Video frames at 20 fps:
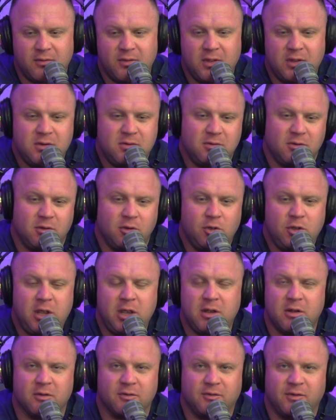then look
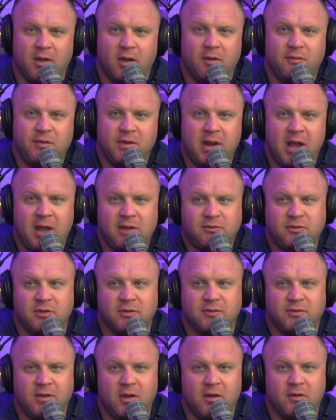at yourself and ask
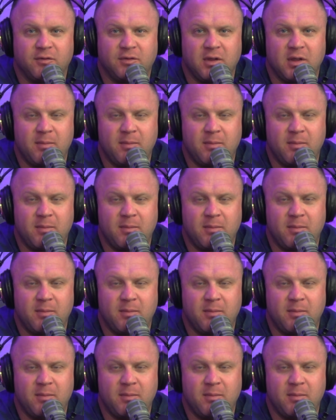yourself,